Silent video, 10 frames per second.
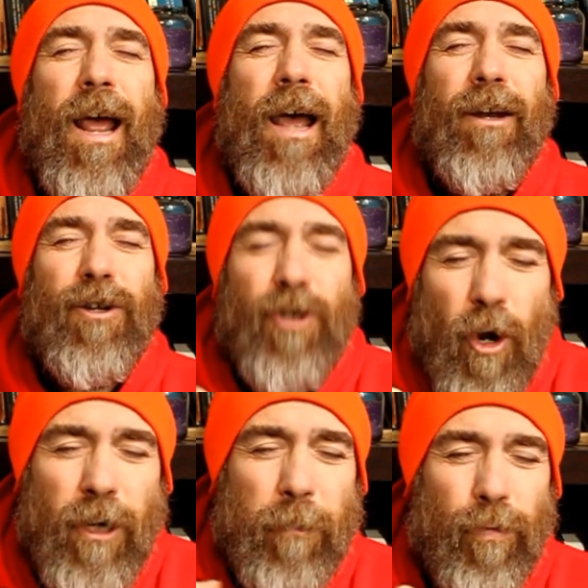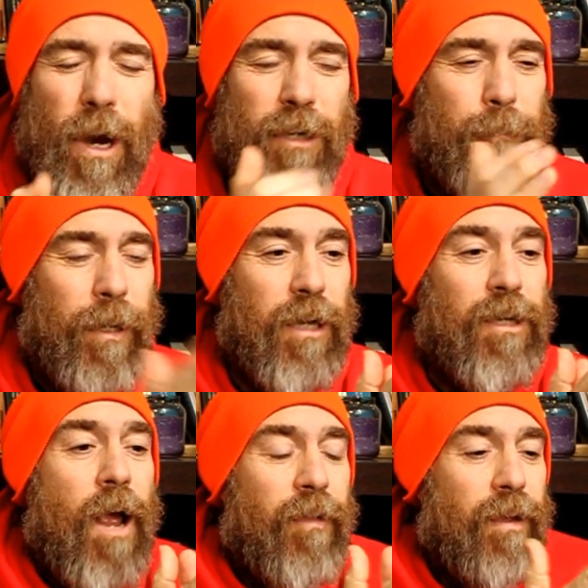and they're so depressed because
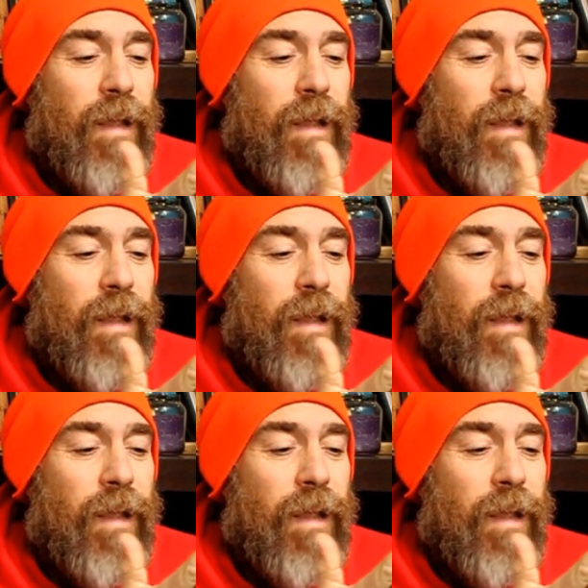they,